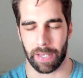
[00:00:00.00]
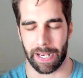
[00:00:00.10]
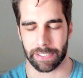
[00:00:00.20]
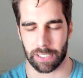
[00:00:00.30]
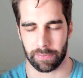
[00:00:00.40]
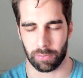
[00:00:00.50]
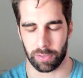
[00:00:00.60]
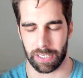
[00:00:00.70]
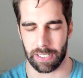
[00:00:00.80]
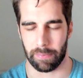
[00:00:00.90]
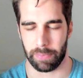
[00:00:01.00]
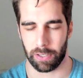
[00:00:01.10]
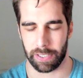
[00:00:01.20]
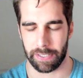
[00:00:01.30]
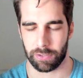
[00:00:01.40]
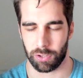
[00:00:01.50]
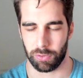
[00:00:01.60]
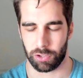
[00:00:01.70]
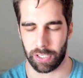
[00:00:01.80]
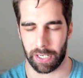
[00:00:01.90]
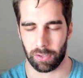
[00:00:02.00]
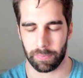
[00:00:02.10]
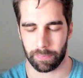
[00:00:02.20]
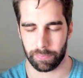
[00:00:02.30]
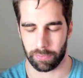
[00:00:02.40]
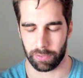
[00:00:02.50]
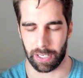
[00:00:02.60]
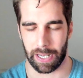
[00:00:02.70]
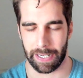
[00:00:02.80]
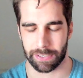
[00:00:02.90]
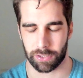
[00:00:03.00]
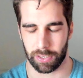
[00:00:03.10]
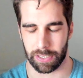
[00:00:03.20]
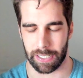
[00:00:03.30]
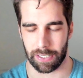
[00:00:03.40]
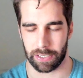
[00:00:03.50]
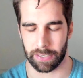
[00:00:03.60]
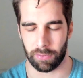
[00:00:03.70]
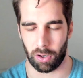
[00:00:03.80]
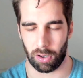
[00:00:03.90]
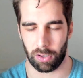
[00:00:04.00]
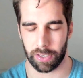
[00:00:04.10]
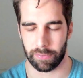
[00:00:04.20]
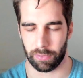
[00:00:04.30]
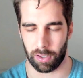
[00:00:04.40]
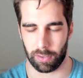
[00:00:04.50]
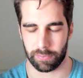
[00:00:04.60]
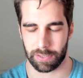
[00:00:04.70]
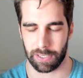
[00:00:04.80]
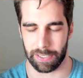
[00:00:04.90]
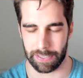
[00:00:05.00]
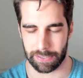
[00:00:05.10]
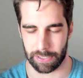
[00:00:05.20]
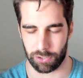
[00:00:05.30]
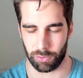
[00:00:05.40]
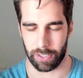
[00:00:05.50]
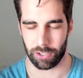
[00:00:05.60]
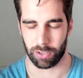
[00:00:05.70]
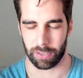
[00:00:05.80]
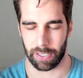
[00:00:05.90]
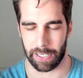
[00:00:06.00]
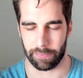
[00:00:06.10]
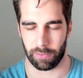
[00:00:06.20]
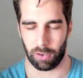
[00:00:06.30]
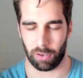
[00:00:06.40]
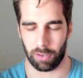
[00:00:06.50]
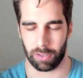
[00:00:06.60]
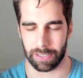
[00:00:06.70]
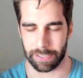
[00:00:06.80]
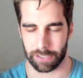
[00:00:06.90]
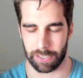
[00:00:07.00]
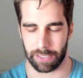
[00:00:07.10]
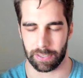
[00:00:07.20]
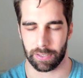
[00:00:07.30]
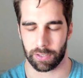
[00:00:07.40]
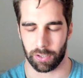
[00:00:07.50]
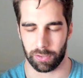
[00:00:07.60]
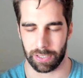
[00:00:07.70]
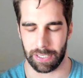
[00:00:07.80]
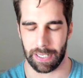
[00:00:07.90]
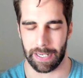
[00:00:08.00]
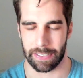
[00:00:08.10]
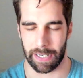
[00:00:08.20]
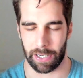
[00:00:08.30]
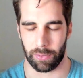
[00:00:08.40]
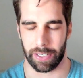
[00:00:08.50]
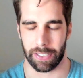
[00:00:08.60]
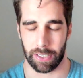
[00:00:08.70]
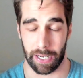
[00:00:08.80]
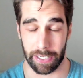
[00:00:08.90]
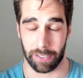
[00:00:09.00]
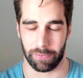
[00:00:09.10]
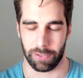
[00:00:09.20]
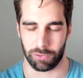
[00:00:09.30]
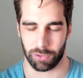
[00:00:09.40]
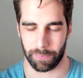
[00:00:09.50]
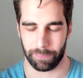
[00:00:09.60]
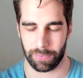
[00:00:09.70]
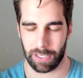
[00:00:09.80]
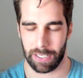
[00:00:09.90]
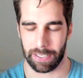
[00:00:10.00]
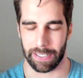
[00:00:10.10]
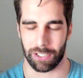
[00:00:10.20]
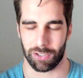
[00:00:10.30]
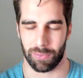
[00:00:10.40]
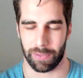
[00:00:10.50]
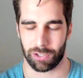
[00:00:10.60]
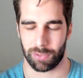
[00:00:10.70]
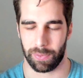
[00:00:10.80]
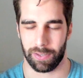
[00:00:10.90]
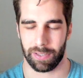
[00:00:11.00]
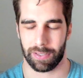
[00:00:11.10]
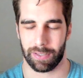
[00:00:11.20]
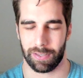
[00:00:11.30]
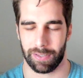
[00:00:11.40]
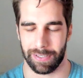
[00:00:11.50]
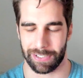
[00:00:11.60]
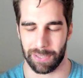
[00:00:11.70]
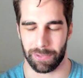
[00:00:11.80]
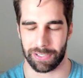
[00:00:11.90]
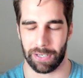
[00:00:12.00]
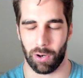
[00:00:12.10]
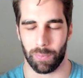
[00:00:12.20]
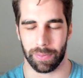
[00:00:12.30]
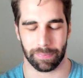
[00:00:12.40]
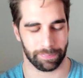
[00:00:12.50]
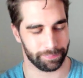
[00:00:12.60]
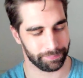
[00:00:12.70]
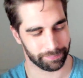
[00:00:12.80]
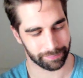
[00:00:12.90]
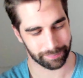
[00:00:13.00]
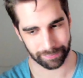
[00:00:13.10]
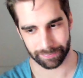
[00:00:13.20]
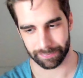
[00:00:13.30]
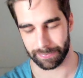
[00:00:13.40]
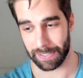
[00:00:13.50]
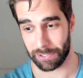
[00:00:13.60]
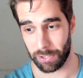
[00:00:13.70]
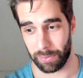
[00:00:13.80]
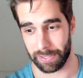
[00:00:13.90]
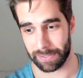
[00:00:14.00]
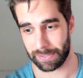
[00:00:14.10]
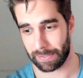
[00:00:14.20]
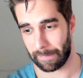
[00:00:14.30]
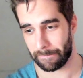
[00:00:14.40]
Asking for the ability to channel for the highest good and healing of all involved in this situation and of all listening currently and now and in the, and in the future. Thank you so much, Spirit. The ceremony is now open. And so it is.